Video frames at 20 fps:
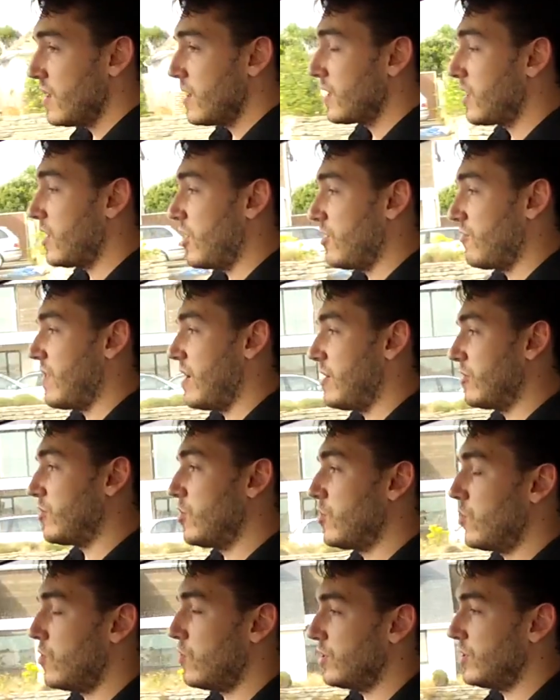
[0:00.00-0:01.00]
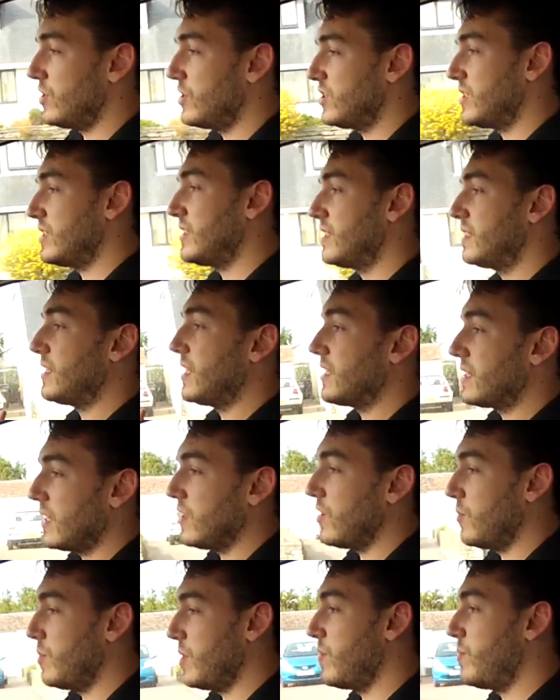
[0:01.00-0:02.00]
Going around corners, there's a
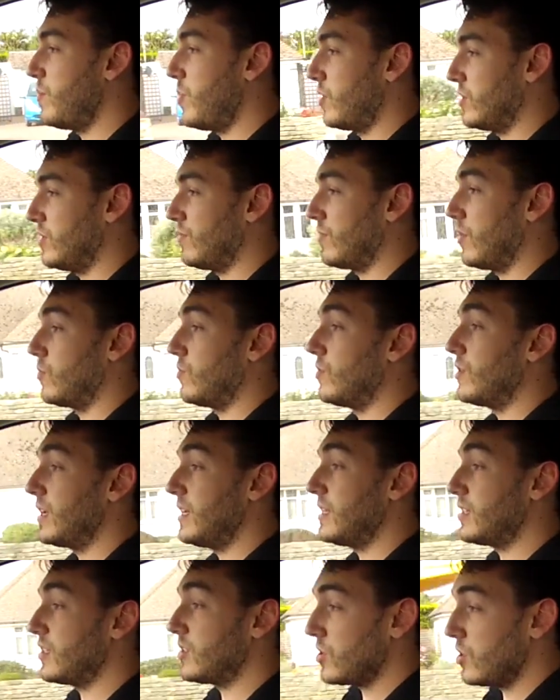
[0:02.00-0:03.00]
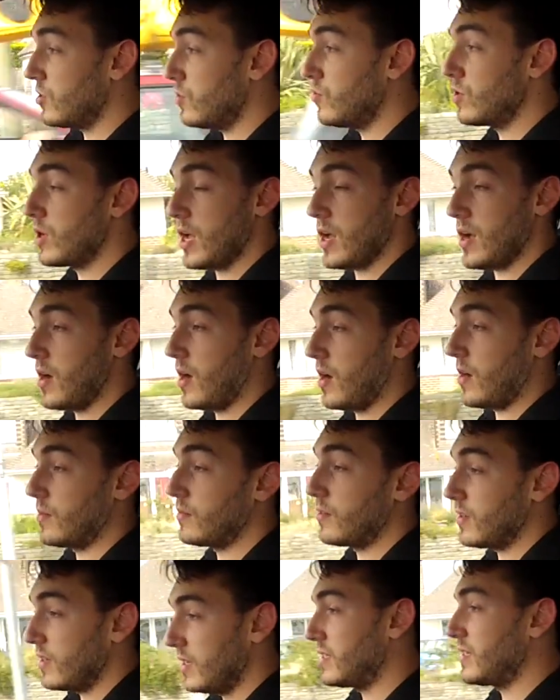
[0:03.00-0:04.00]
little bit of body roll. It's a tall car,
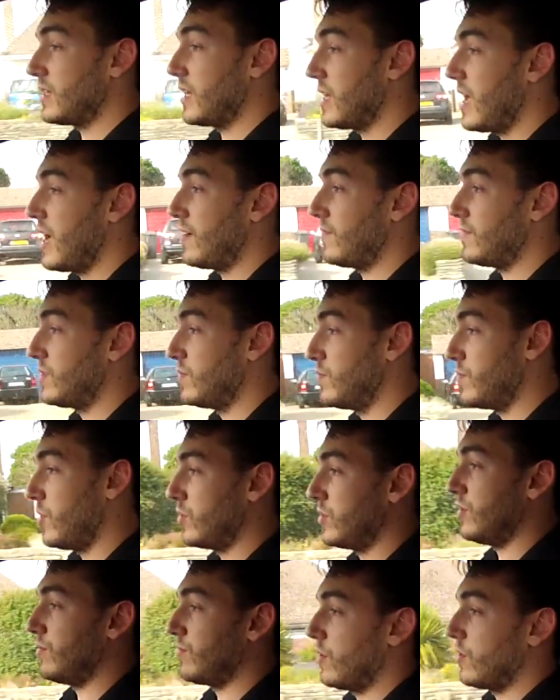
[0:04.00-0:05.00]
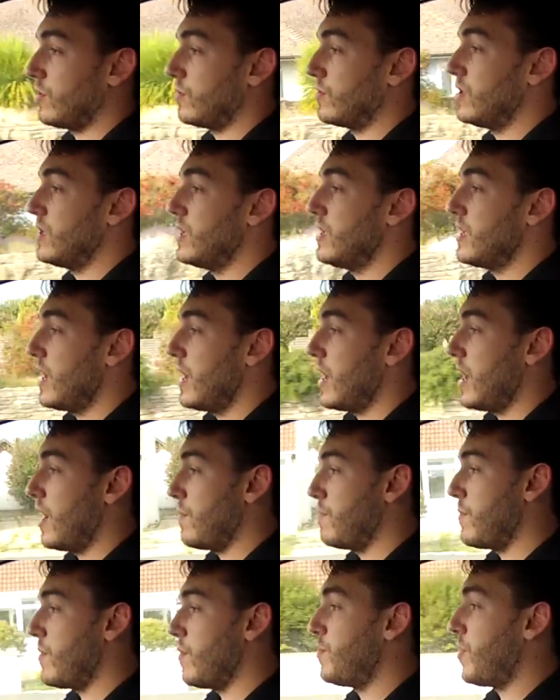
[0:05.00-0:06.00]
it's going to have some body roll.
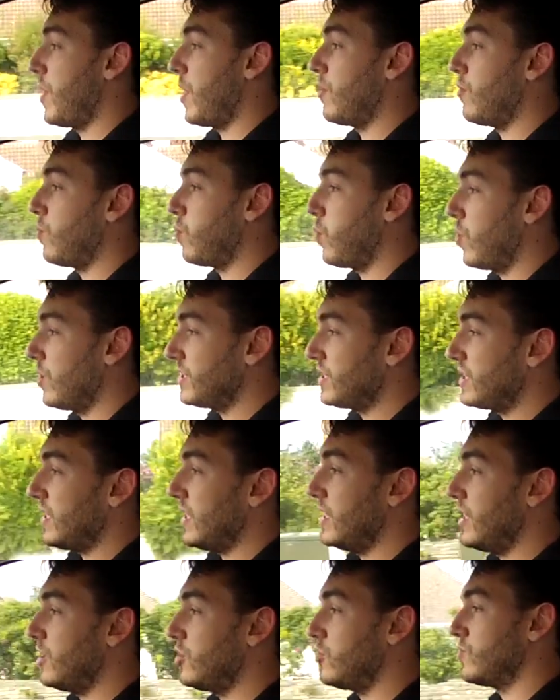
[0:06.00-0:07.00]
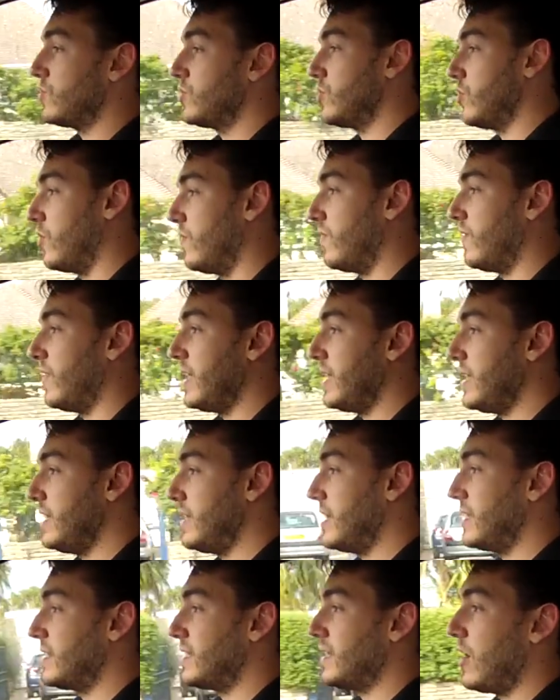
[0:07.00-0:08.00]
But once the initial sort of
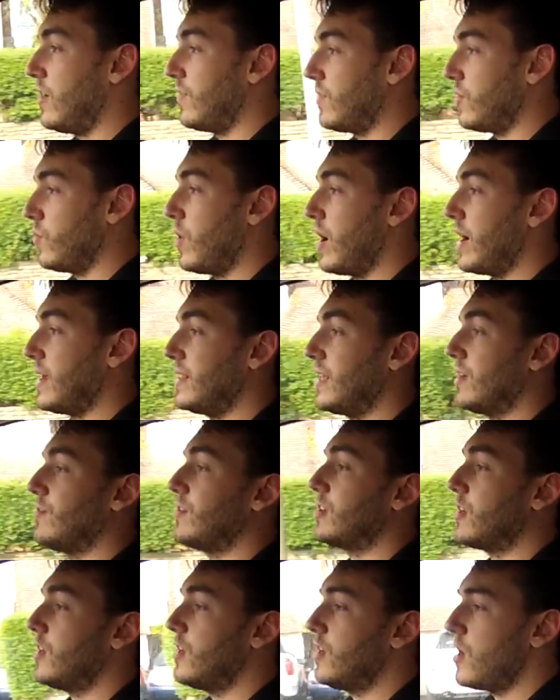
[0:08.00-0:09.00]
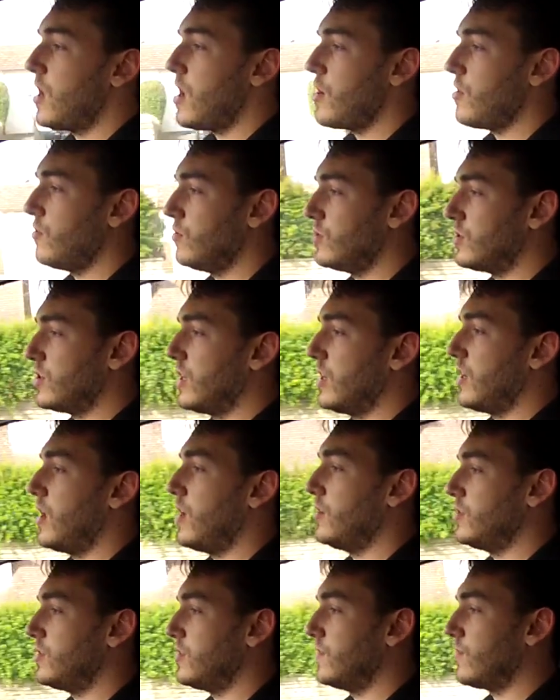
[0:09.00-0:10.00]
lean is out of the way, there is loads and
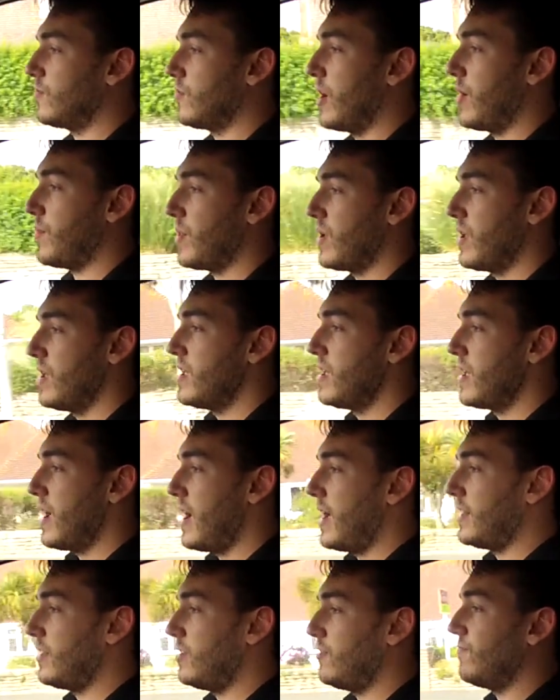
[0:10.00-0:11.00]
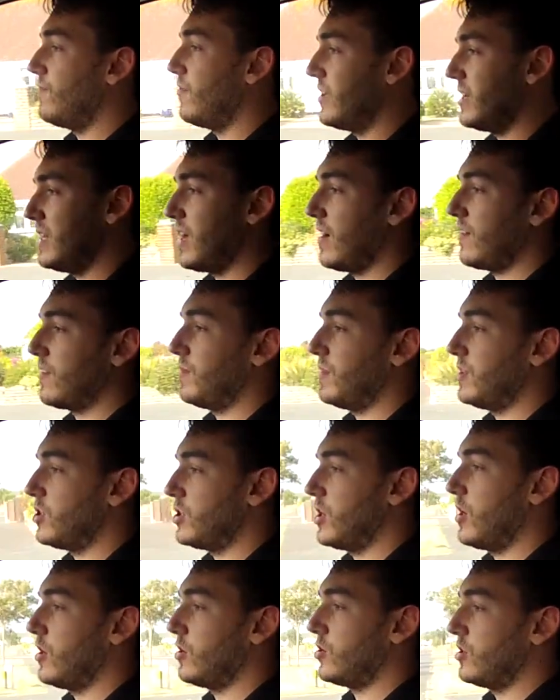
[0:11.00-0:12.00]
loads of grip, and really you have to be
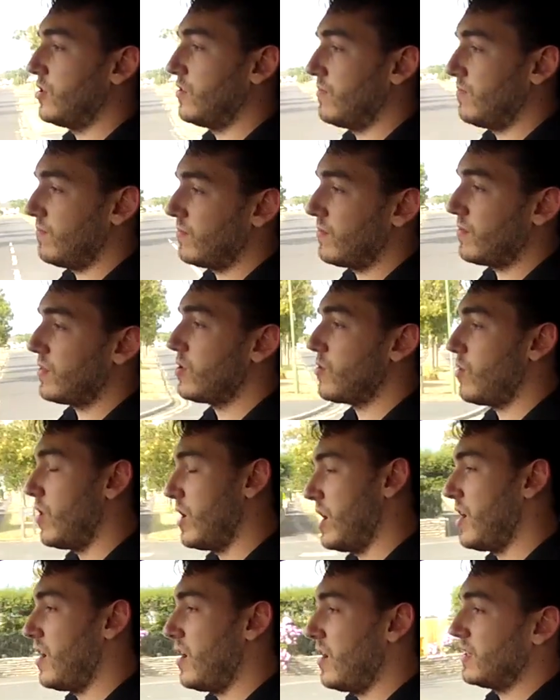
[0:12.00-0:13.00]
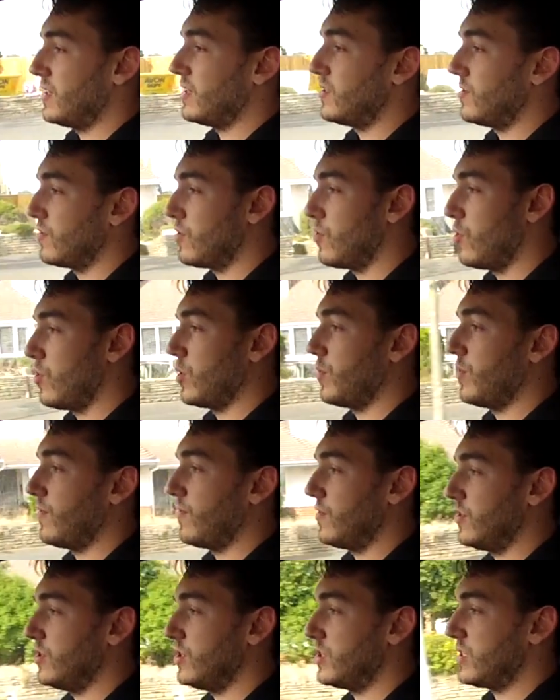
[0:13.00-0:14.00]
charging quite hard into a corner
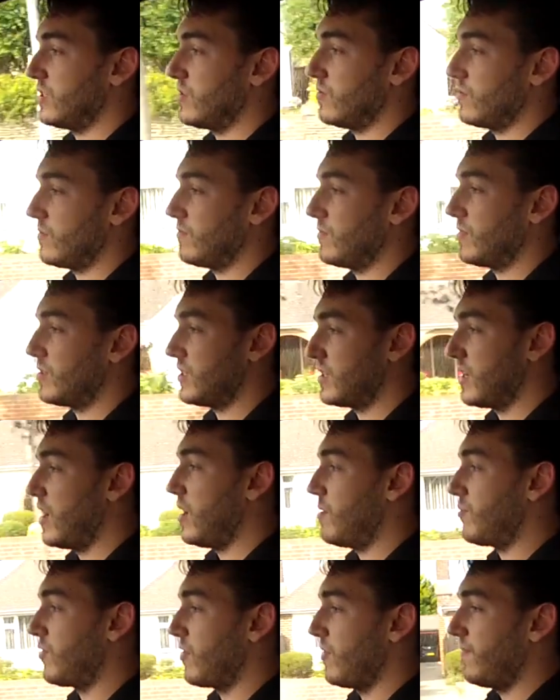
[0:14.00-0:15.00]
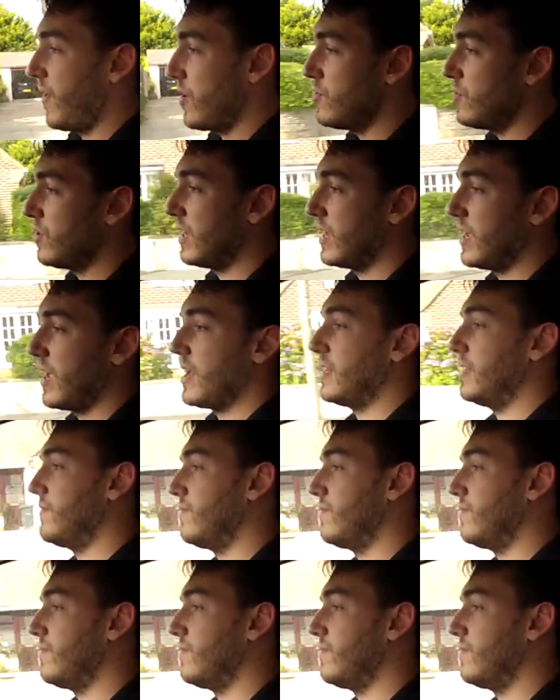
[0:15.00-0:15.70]
before you start provoking any